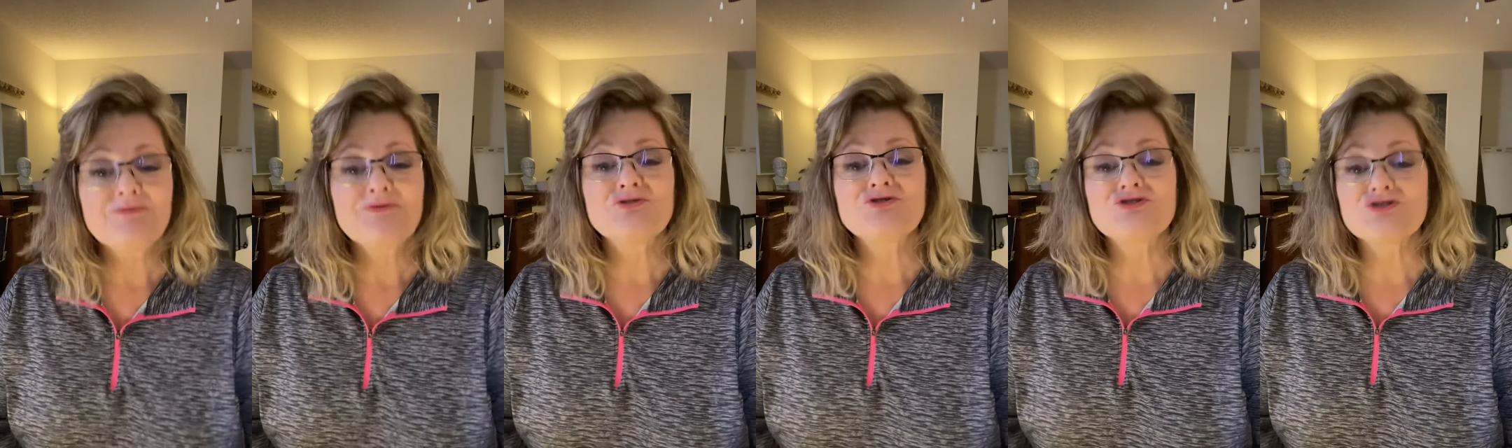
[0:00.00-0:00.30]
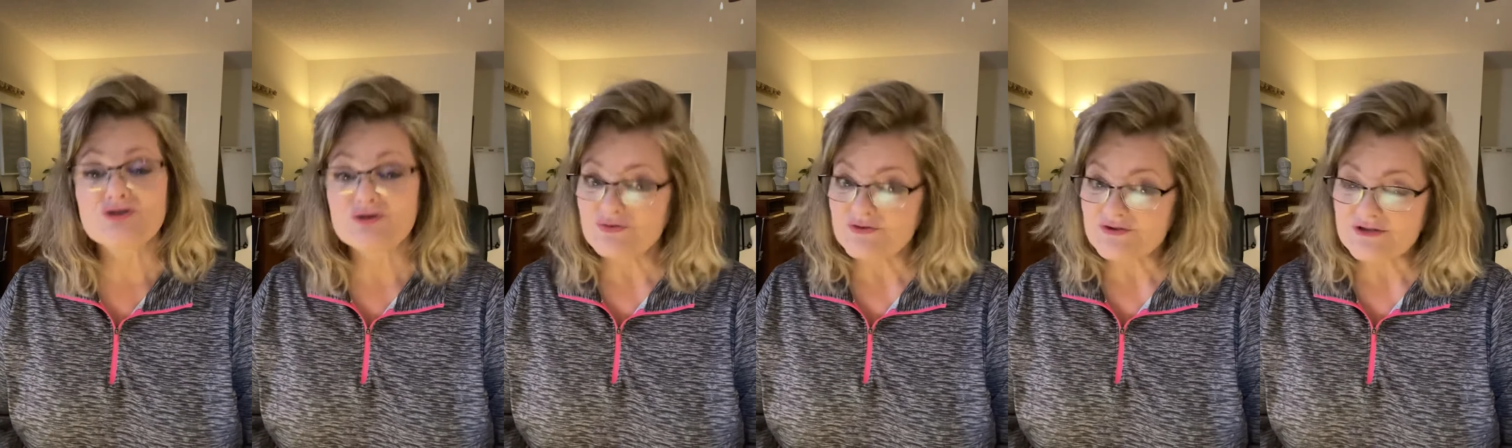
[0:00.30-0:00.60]

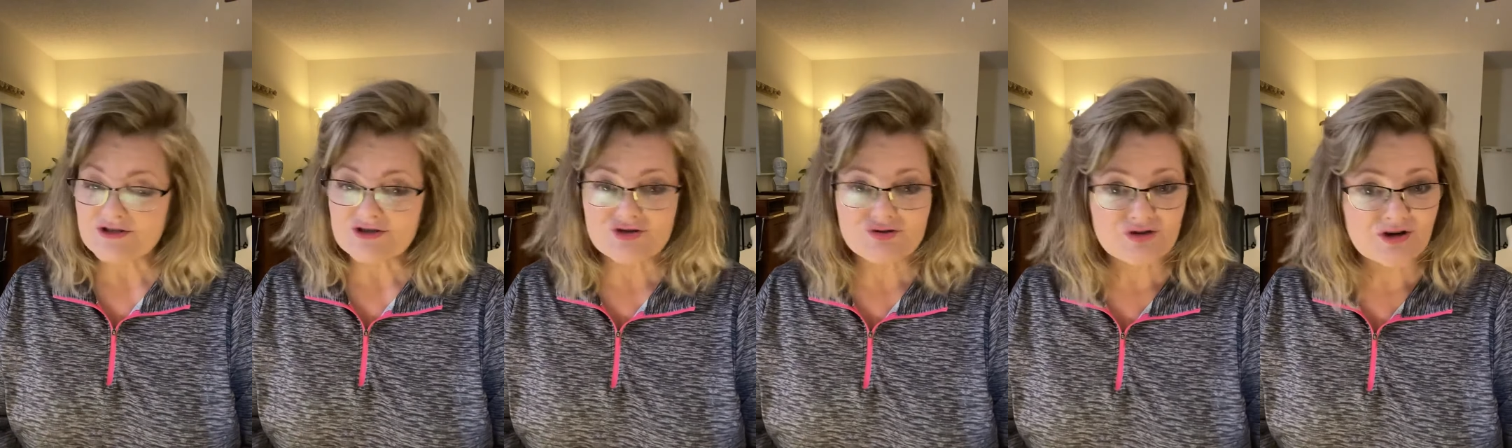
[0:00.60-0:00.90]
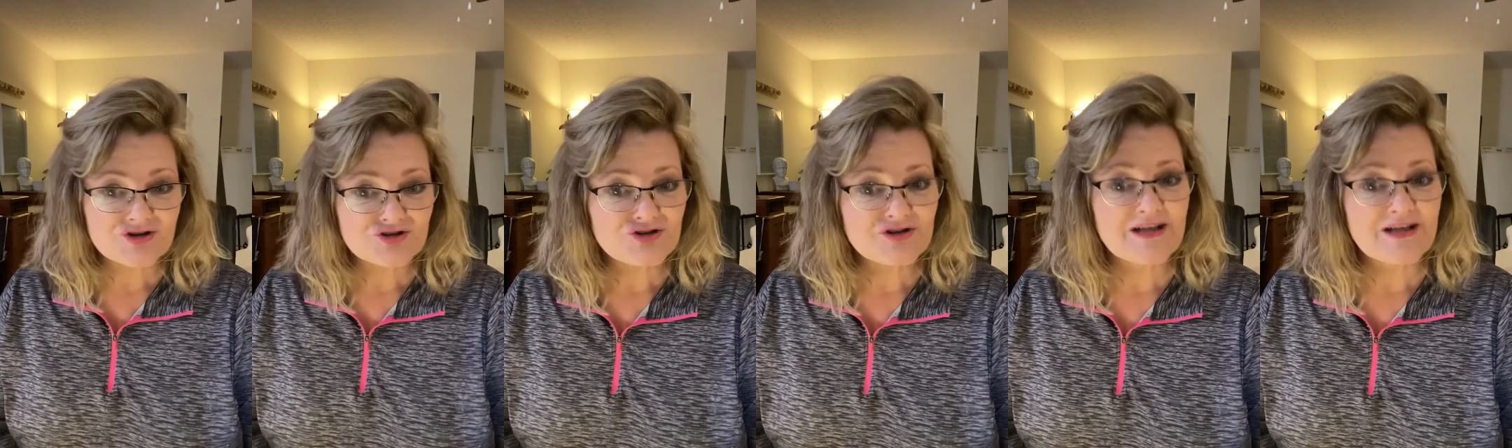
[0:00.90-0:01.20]
Choose the
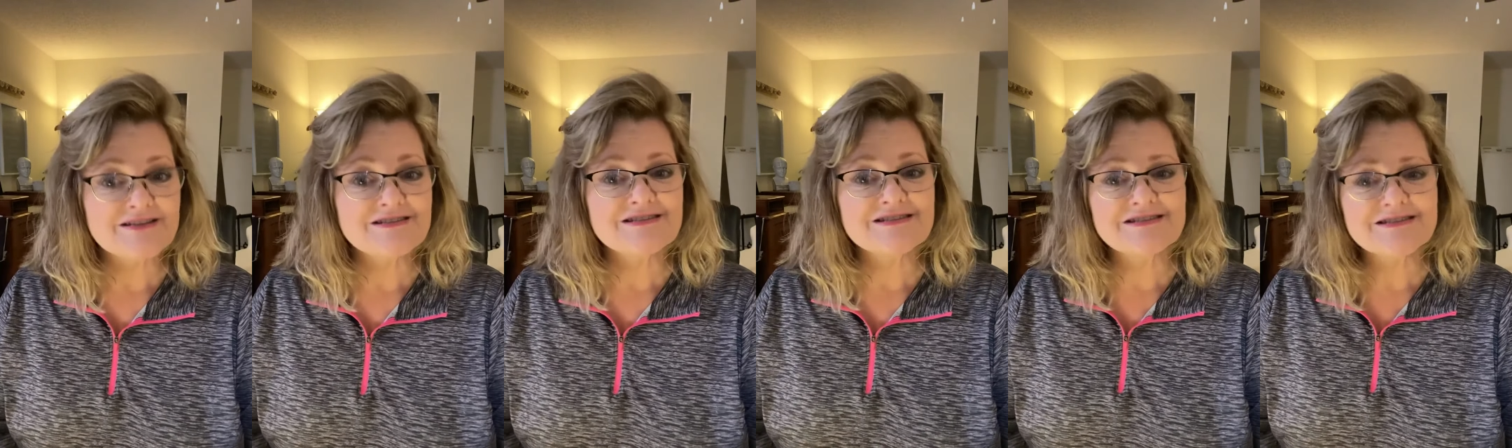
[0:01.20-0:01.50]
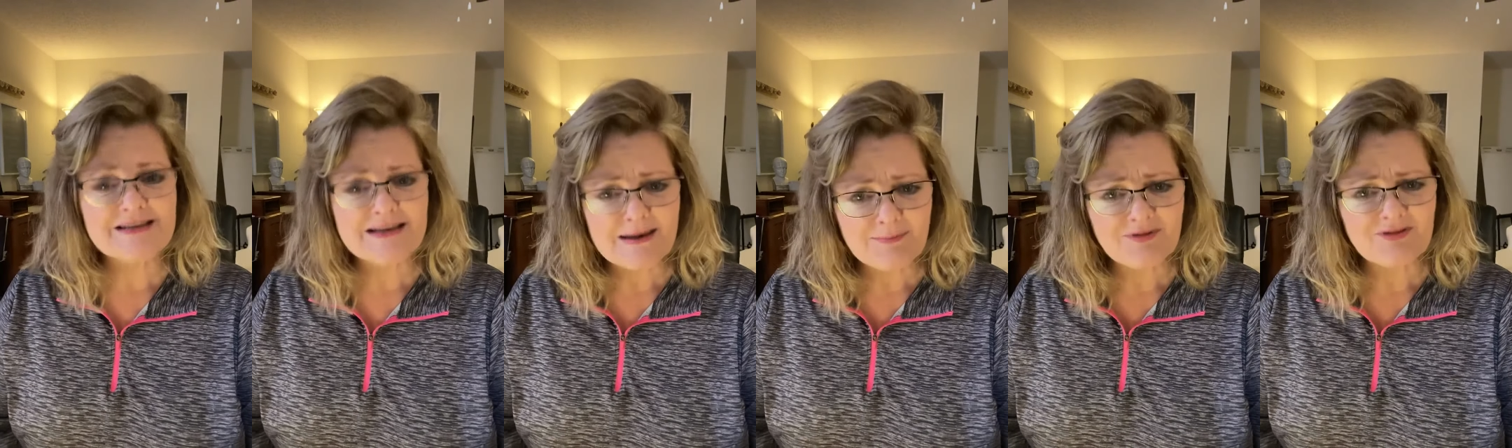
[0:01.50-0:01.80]
structure that
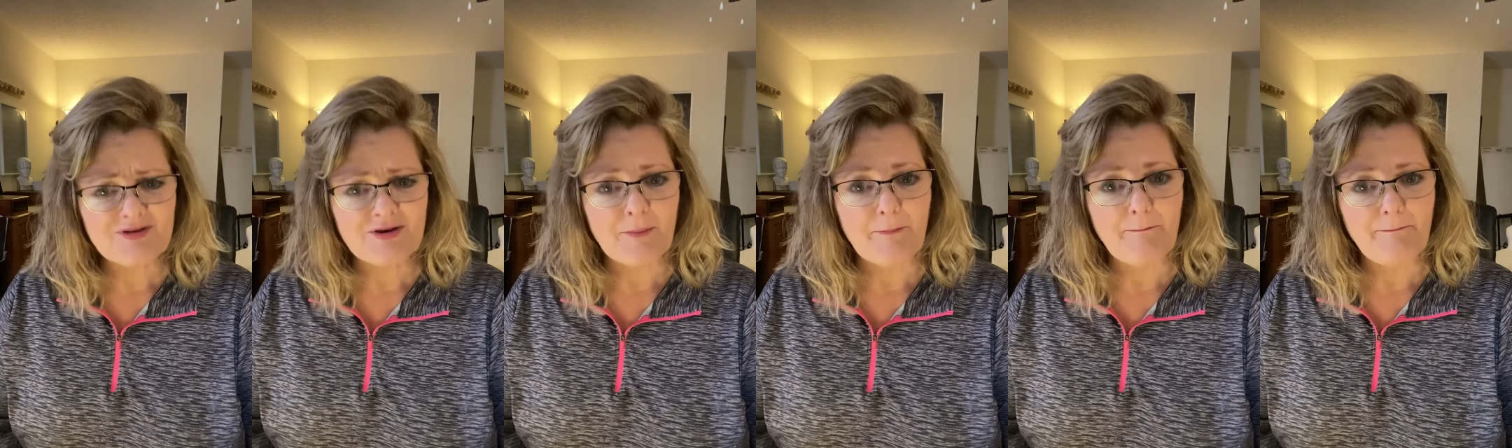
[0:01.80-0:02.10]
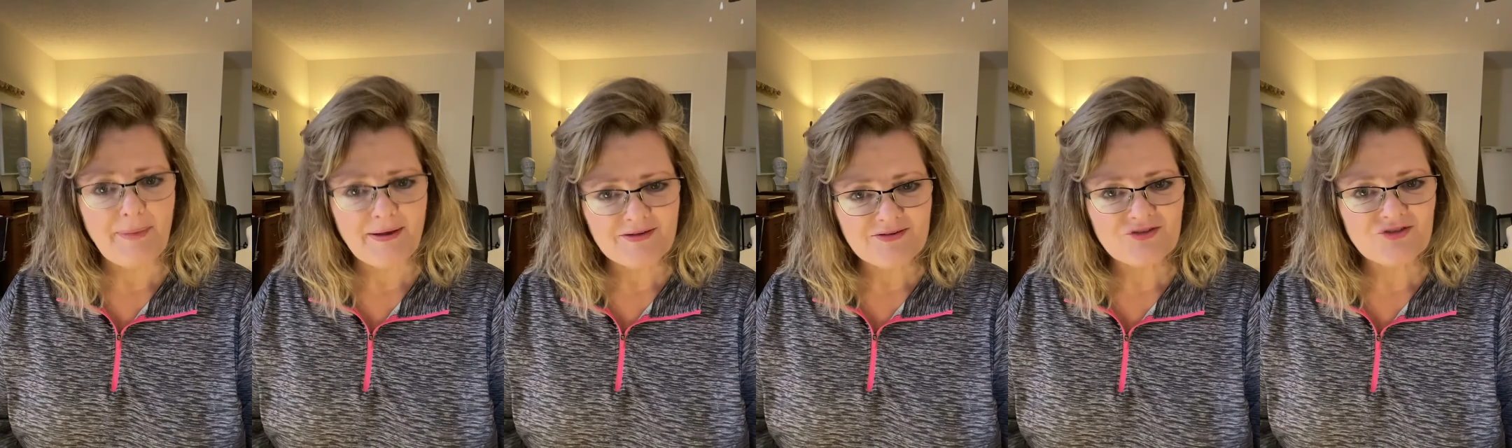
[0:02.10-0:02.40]
seems to
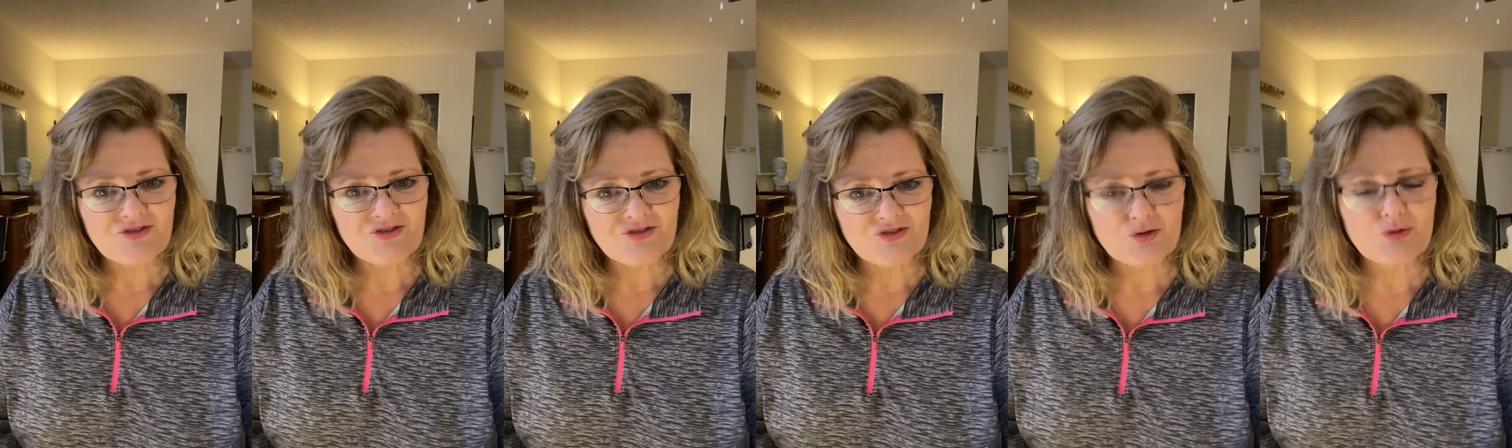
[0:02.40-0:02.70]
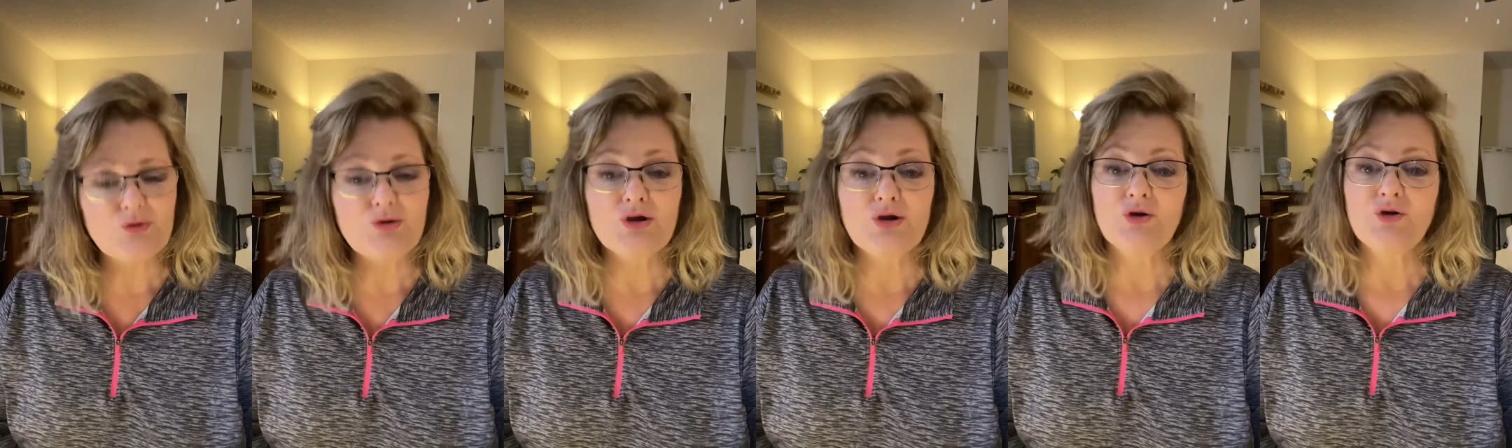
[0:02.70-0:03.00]
best
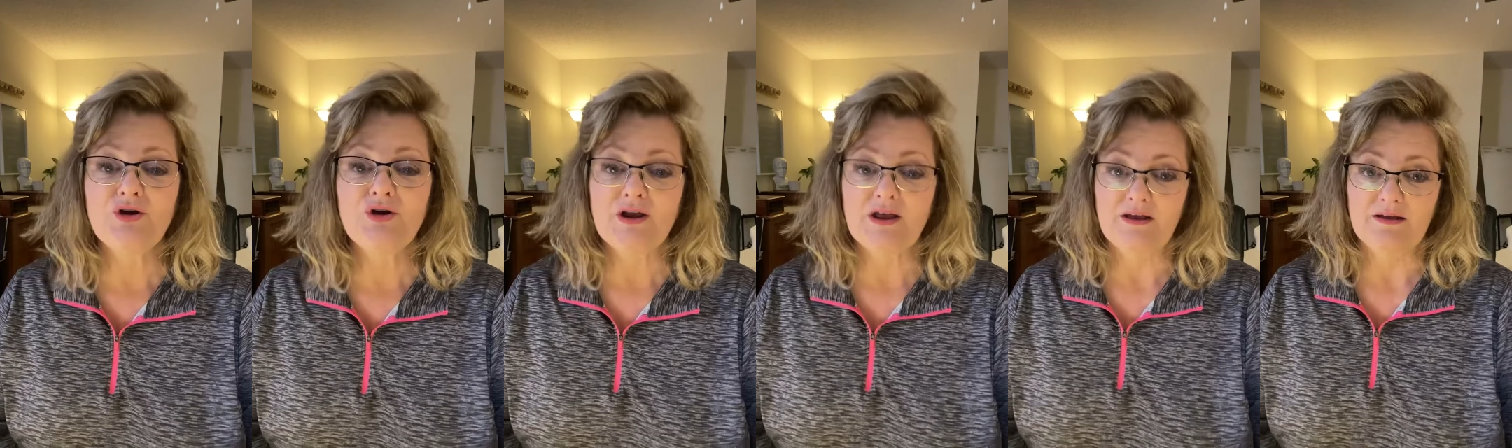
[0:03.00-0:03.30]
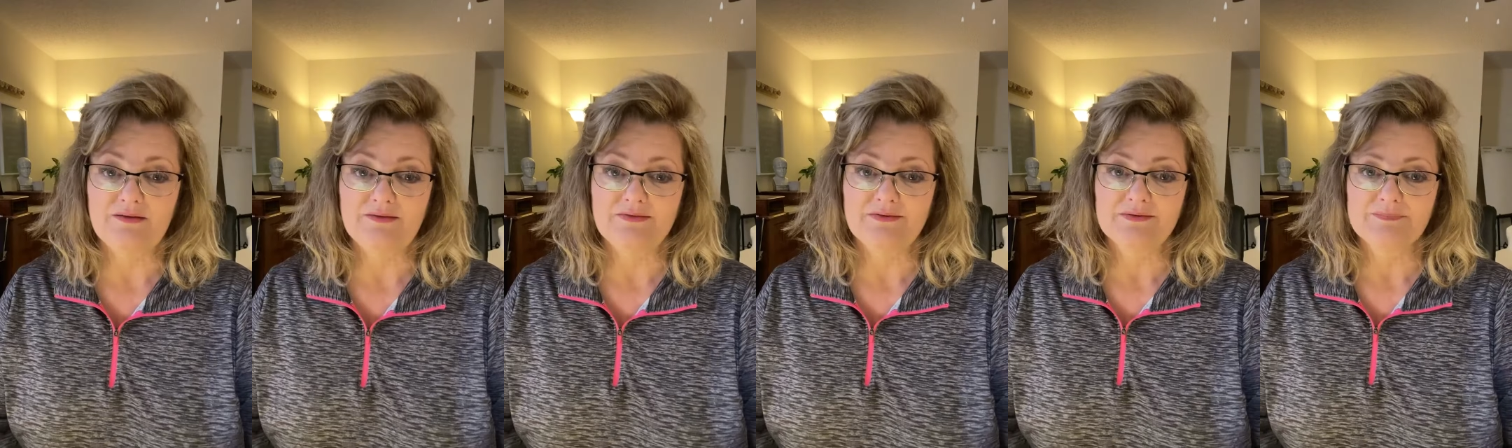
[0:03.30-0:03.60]
suit your
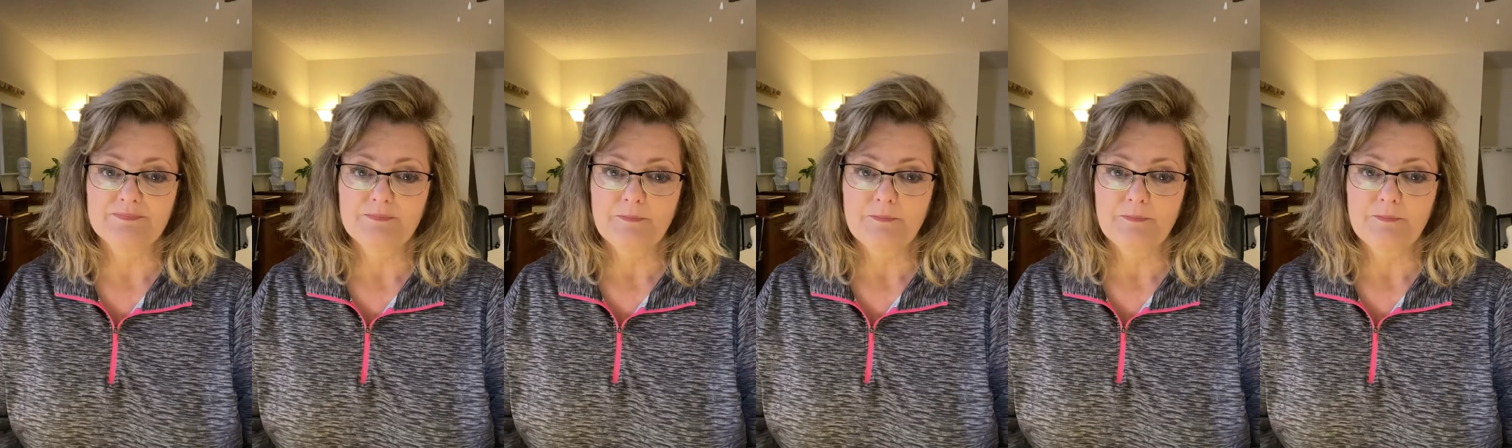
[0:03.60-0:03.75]
needs.